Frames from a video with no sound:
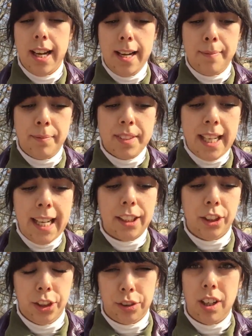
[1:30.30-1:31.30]

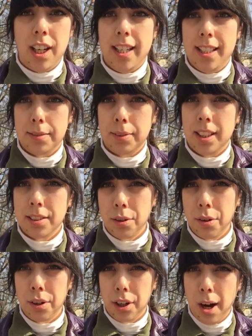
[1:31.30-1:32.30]
texturized with this
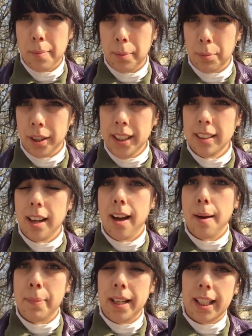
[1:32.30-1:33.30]
origami print,
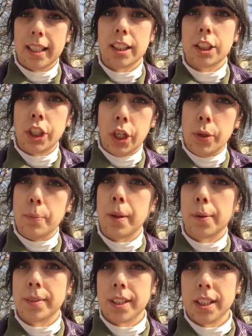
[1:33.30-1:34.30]
a bit like the dome
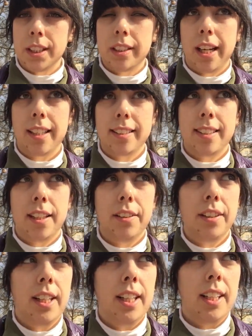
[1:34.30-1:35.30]
that was in the set.
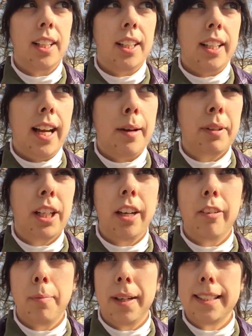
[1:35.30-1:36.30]
So it
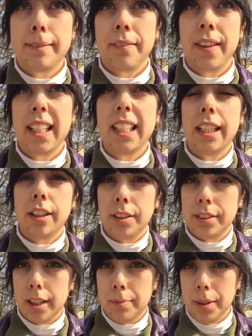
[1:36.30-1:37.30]
kind of reminds me of that
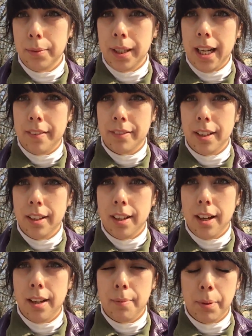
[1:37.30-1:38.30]
eco dome we have
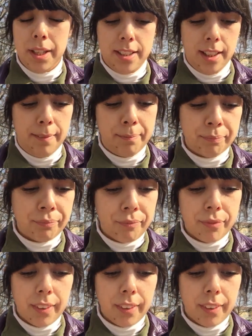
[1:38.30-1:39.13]
in Britain.